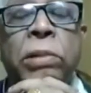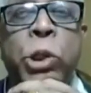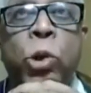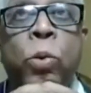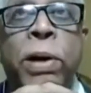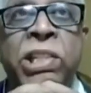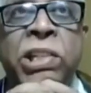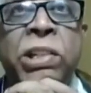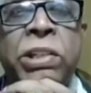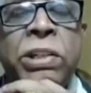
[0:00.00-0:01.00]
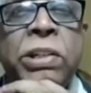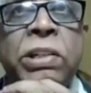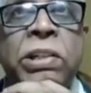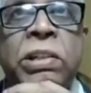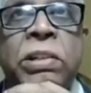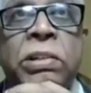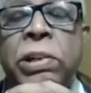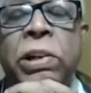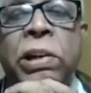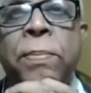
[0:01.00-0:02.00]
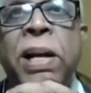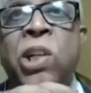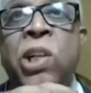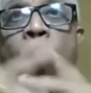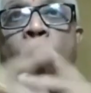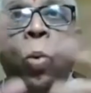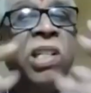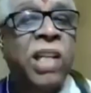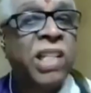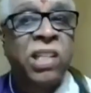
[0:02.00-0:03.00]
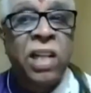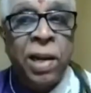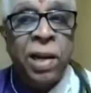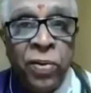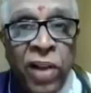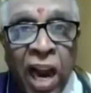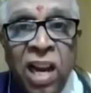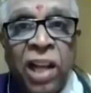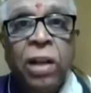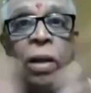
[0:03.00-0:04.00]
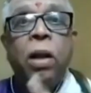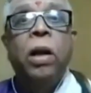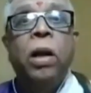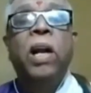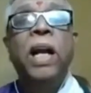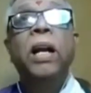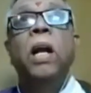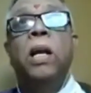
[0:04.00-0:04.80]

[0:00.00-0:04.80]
is so vast. And you can imagine what is the size of the animal we are handling, right?